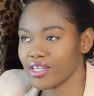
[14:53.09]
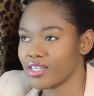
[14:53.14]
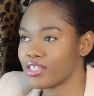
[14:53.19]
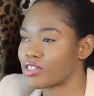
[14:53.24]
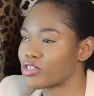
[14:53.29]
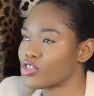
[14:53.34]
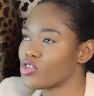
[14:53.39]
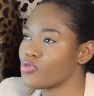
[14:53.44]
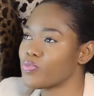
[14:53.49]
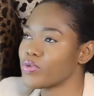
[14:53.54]

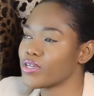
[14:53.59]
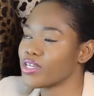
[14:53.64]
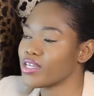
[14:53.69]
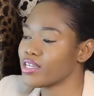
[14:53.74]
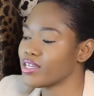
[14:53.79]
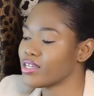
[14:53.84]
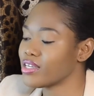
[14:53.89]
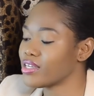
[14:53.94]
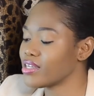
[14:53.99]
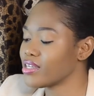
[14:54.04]
It's going to
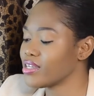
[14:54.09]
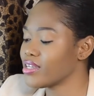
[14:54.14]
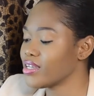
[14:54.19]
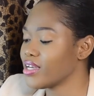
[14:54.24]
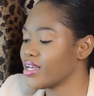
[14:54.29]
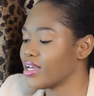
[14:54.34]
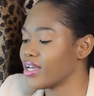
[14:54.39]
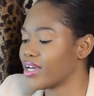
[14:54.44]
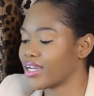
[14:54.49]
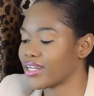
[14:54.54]
be
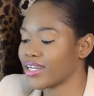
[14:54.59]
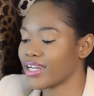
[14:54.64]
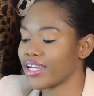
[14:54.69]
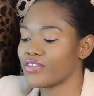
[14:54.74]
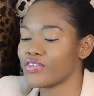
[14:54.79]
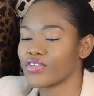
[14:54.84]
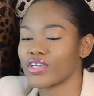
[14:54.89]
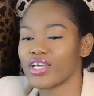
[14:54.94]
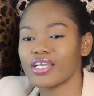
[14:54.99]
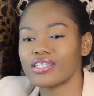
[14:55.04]
an
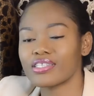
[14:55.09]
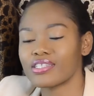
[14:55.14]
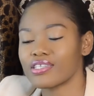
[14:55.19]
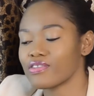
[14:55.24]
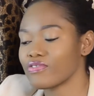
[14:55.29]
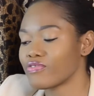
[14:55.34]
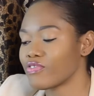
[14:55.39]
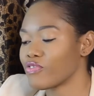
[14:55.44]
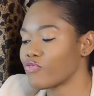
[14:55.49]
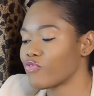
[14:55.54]

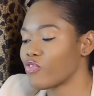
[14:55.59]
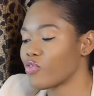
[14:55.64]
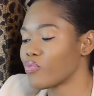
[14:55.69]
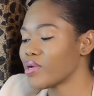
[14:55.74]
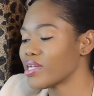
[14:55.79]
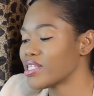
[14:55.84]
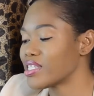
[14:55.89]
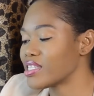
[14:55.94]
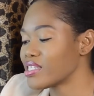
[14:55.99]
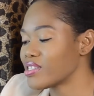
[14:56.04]
educative,
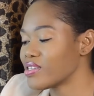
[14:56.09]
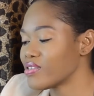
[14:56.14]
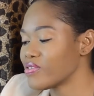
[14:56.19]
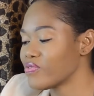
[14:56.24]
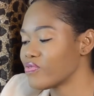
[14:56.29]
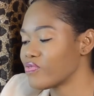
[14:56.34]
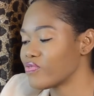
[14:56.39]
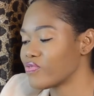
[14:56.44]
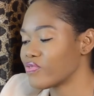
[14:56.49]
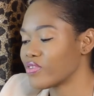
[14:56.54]

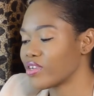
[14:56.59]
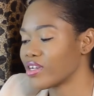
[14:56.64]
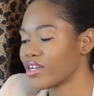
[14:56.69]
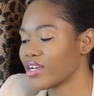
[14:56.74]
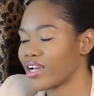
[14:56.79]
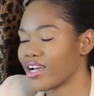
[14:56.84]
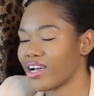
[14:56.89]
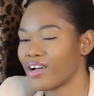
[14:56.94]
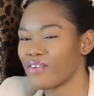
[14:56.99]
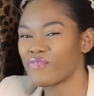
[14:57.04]
informative,
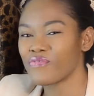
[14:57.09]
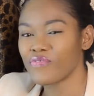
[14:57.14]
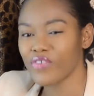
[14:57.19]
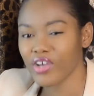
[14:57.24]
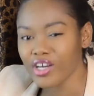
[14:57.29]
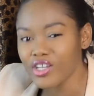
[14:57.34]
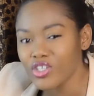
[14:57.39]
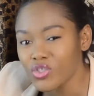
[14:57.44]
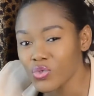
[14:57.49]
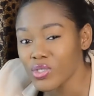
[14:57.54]
and
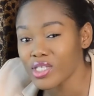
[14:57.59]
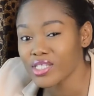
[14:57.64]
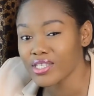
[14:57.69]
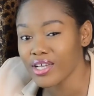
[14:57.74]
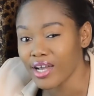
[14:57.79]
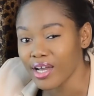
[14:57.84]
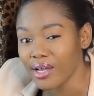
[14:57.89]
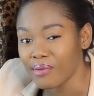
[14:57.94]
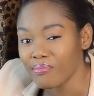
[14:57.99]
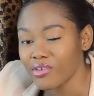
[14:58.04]
very sweet
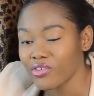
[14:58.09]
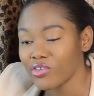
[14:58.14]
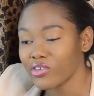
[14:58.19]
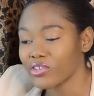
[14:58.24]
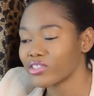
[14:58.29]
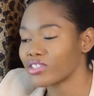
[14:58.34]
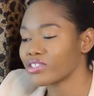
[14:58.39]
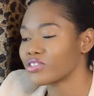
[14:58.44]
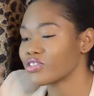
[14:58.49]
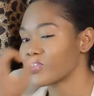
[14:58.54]
time. You
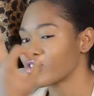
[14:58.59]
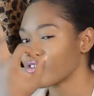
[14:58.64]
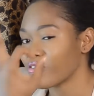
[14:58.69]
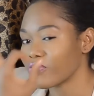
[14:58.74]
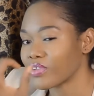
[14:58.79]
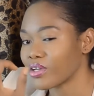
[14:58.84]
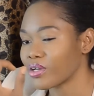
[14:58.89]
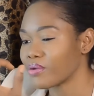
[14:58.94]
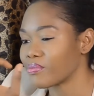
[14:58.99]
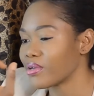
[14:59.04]
know, the three
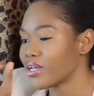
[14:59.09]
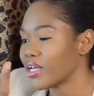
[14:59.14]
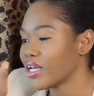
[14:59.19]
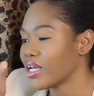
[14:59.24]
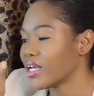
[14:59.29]
of them